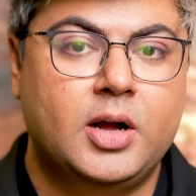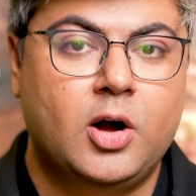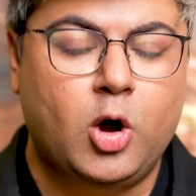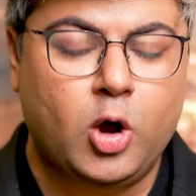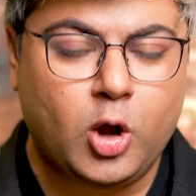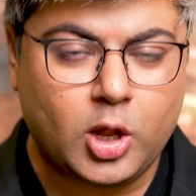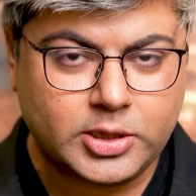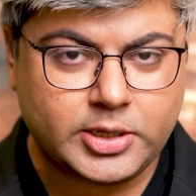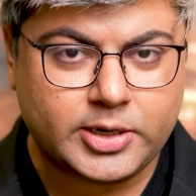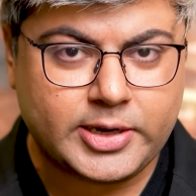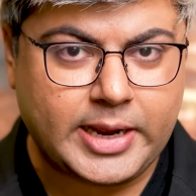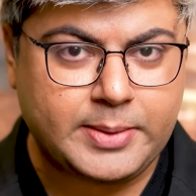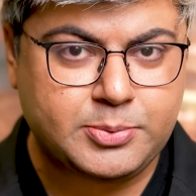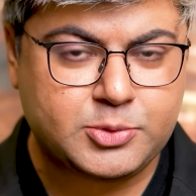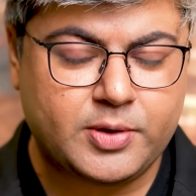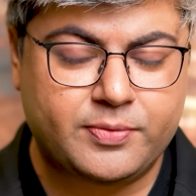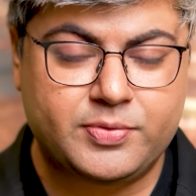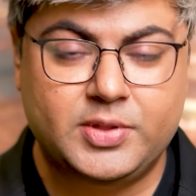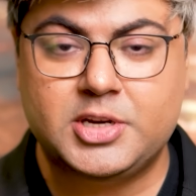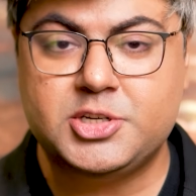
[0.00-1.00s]
all the
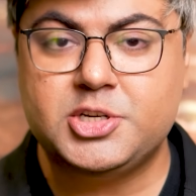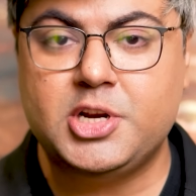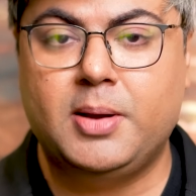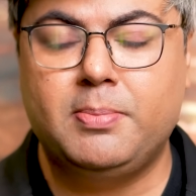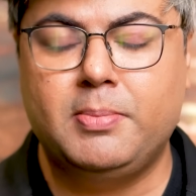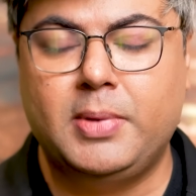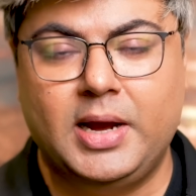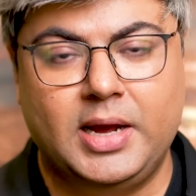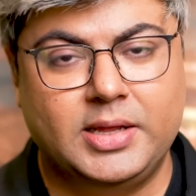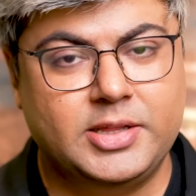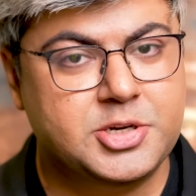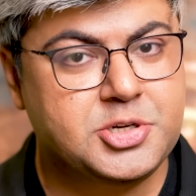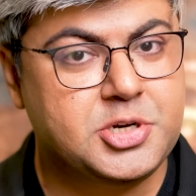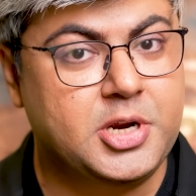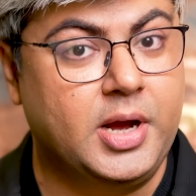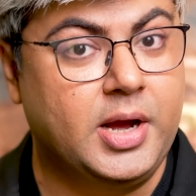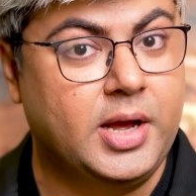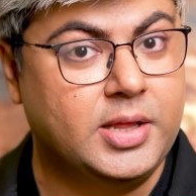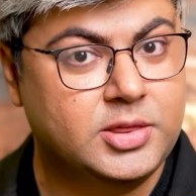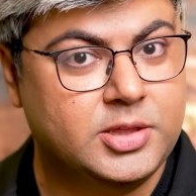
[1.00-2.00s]
types of Dasha,
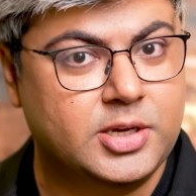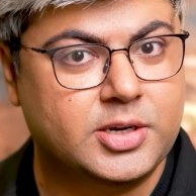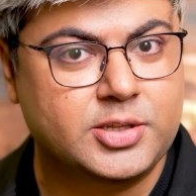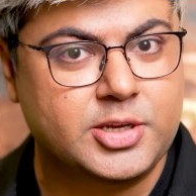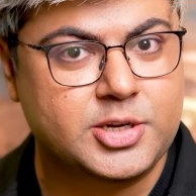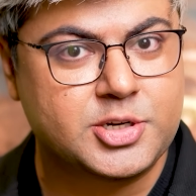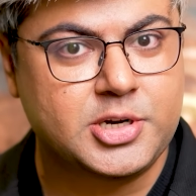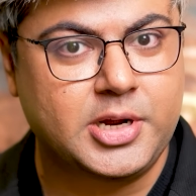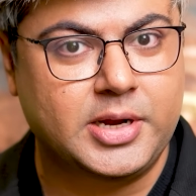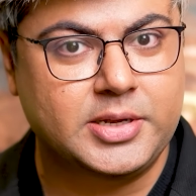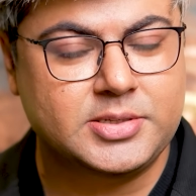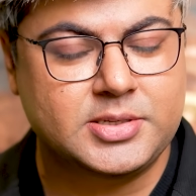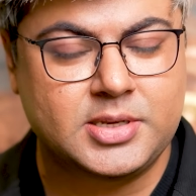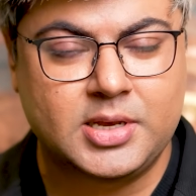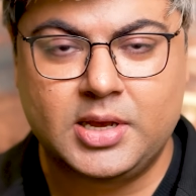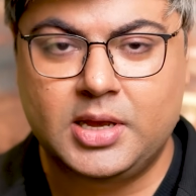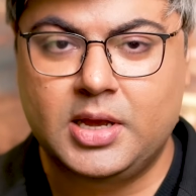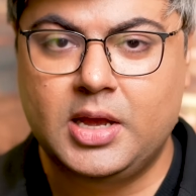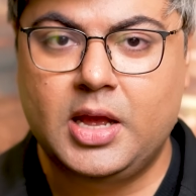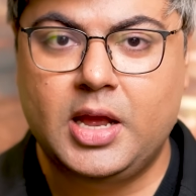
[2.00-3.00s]
Mahadasha, Antardashas,
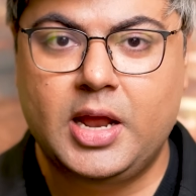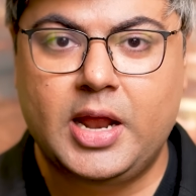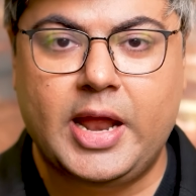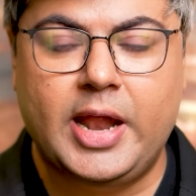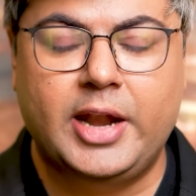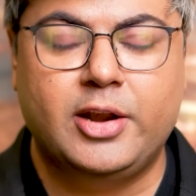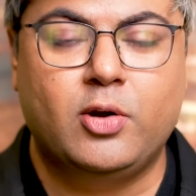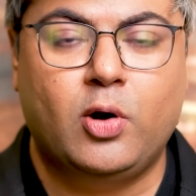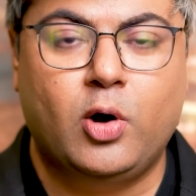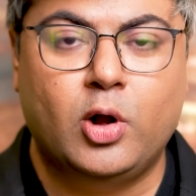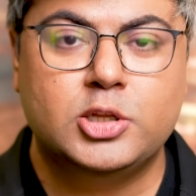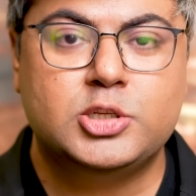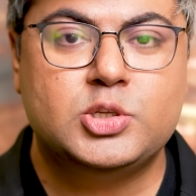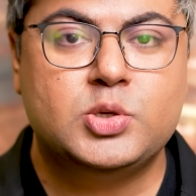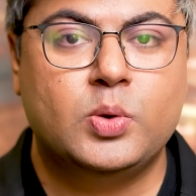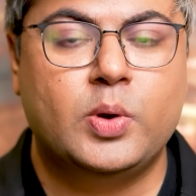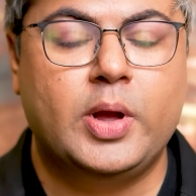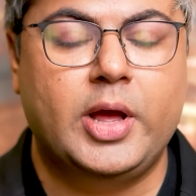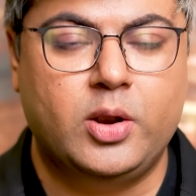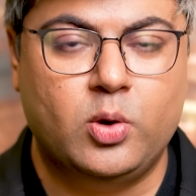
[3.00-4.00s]
and
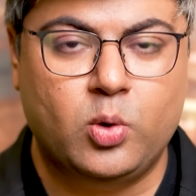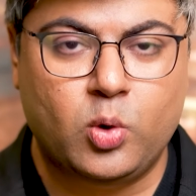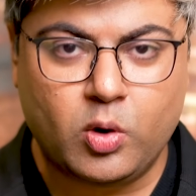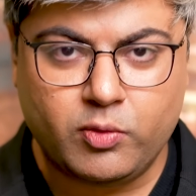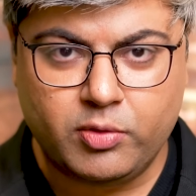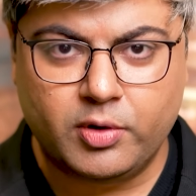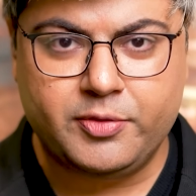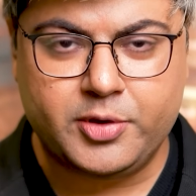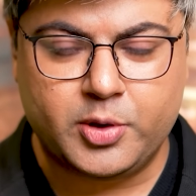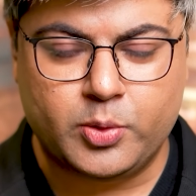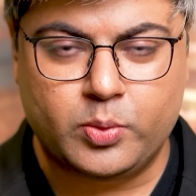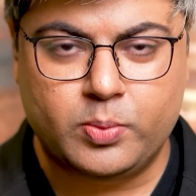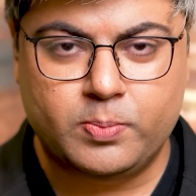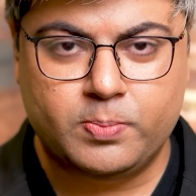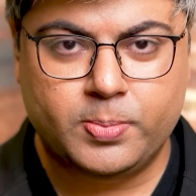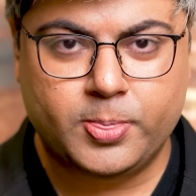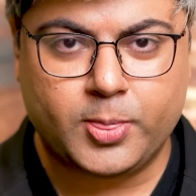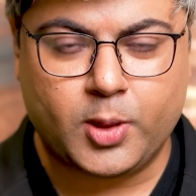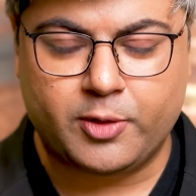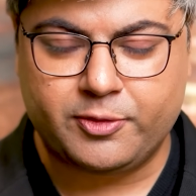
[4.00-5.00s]
also an overview
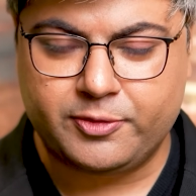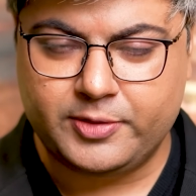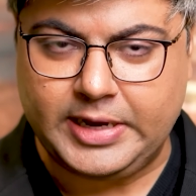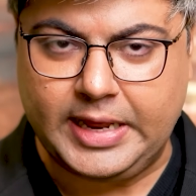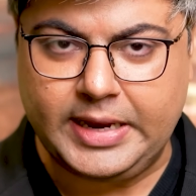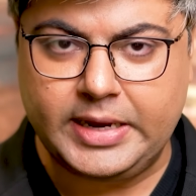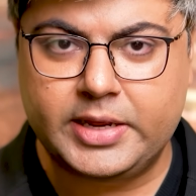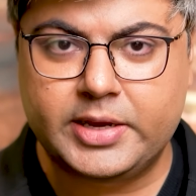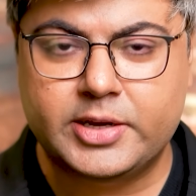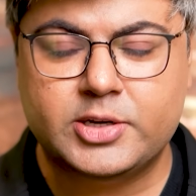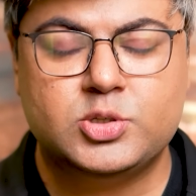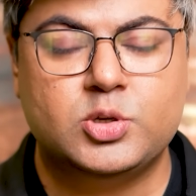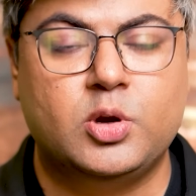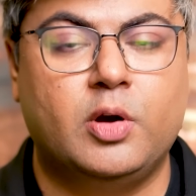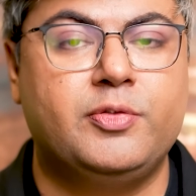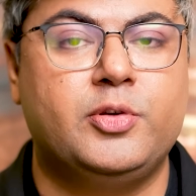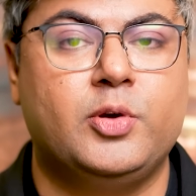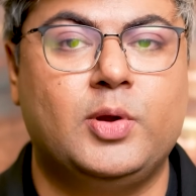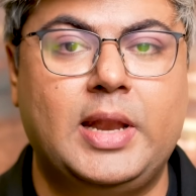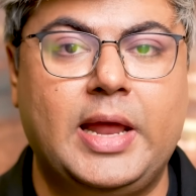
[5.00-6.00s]
of 10 years
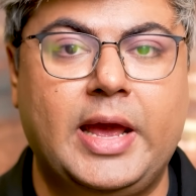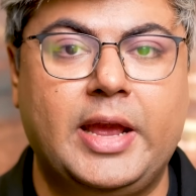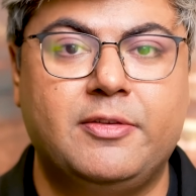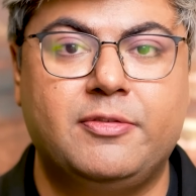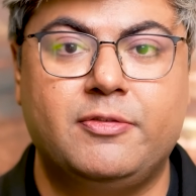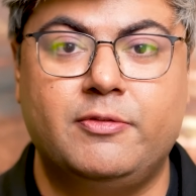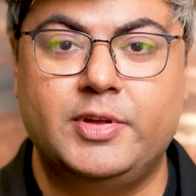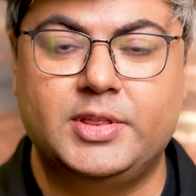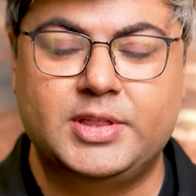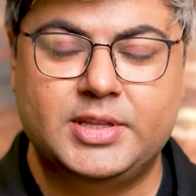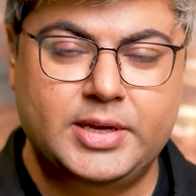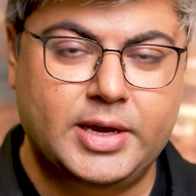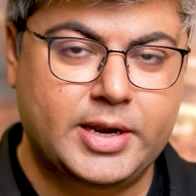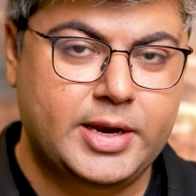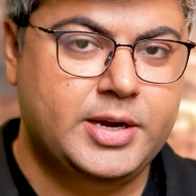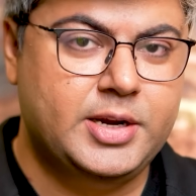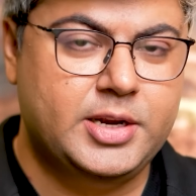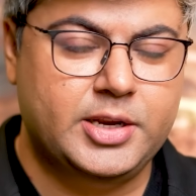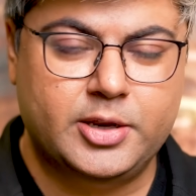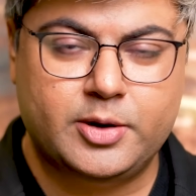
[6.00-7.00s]
of your life with
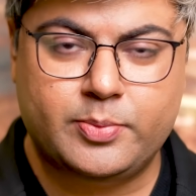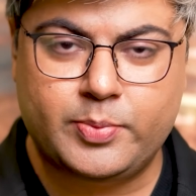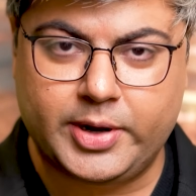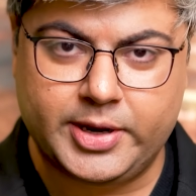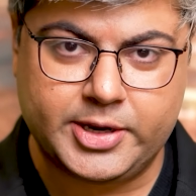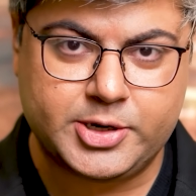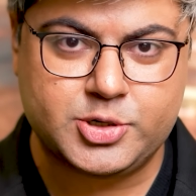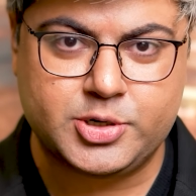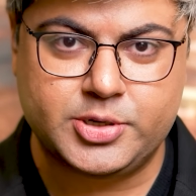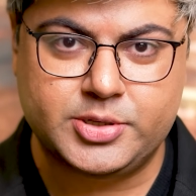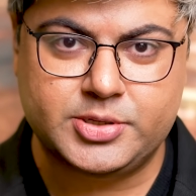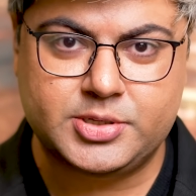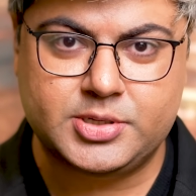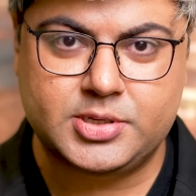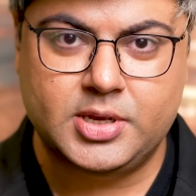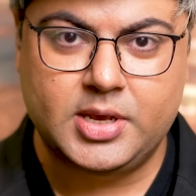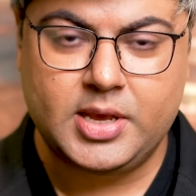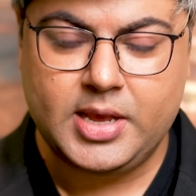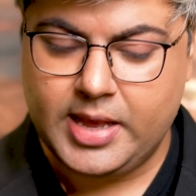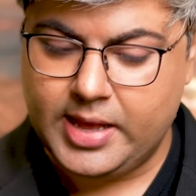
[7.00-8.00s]
current year predictions.
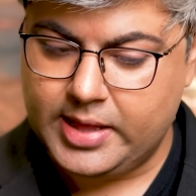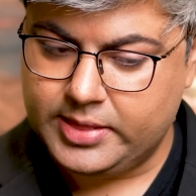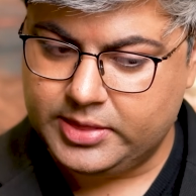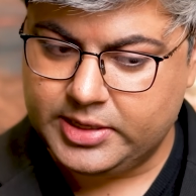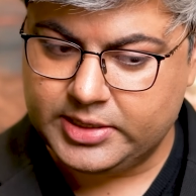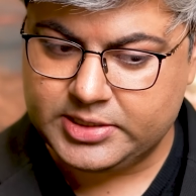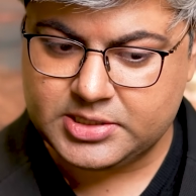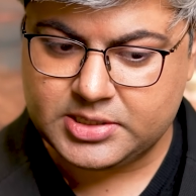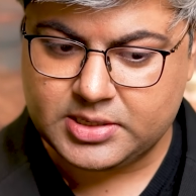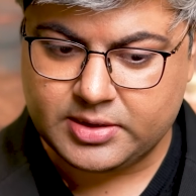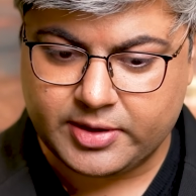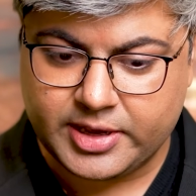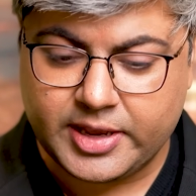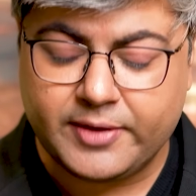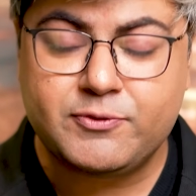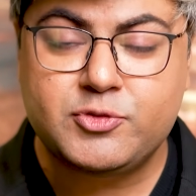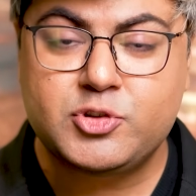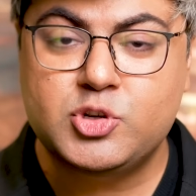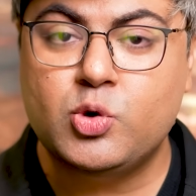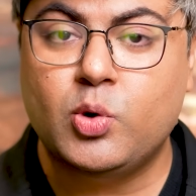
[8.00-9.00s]
This
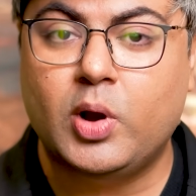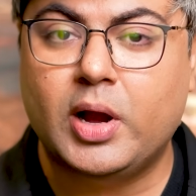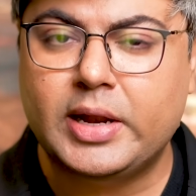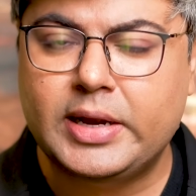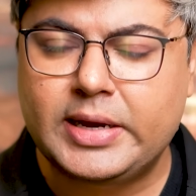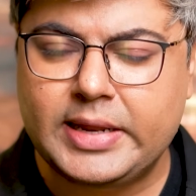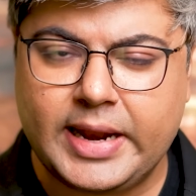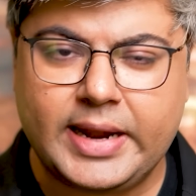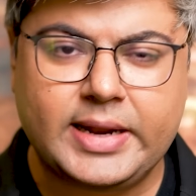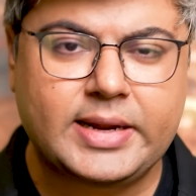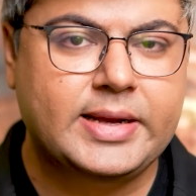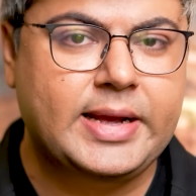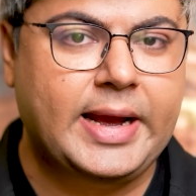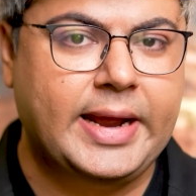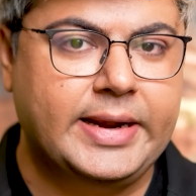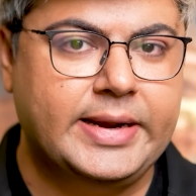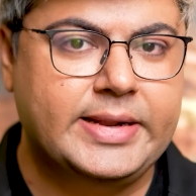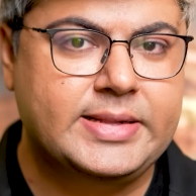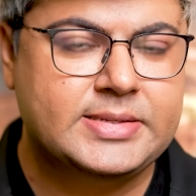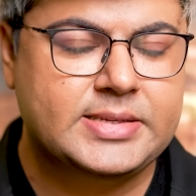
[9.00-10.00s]
gives you a great
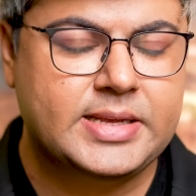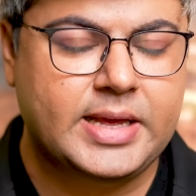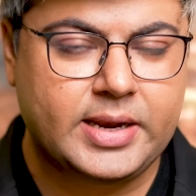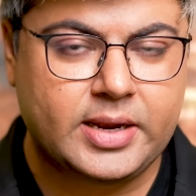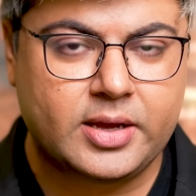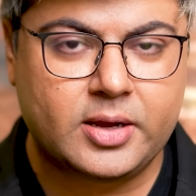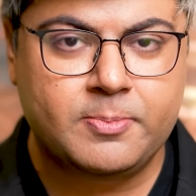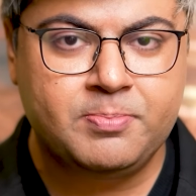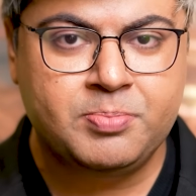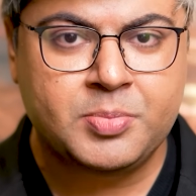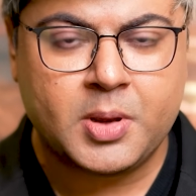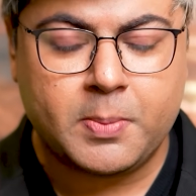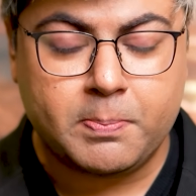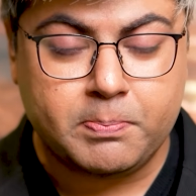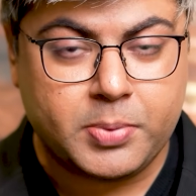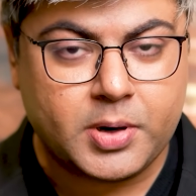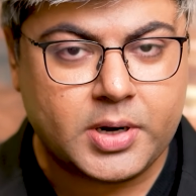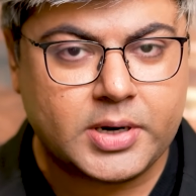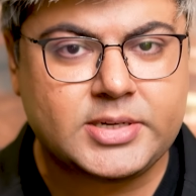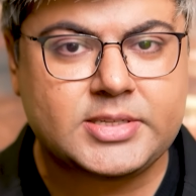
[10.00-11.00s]
guidance and a
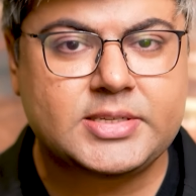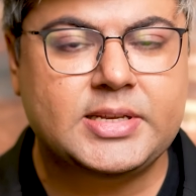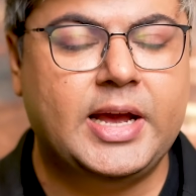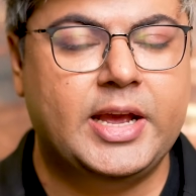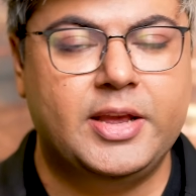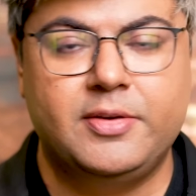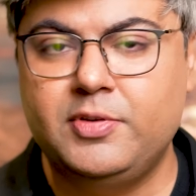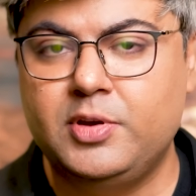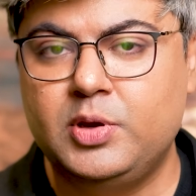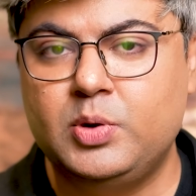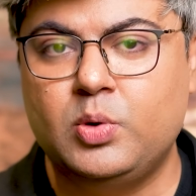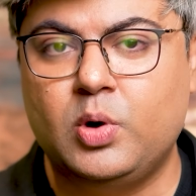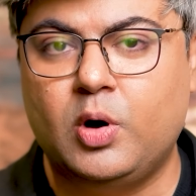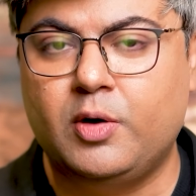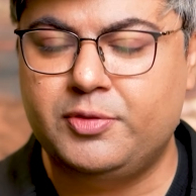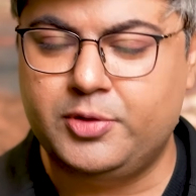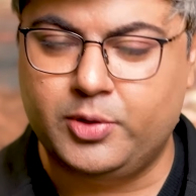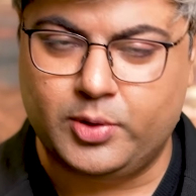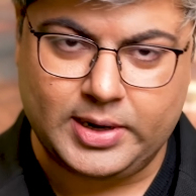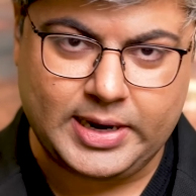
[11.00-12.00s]
bird's eye view
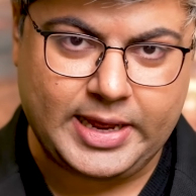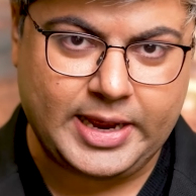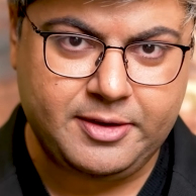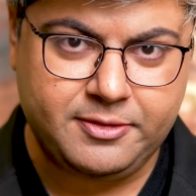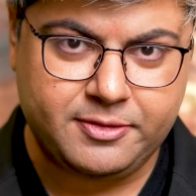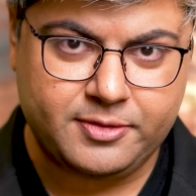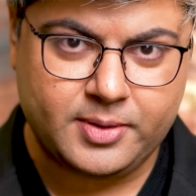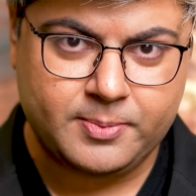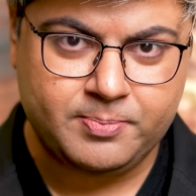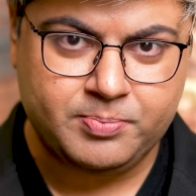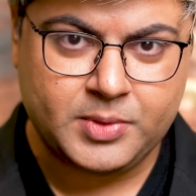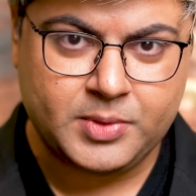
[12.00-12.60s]
of your life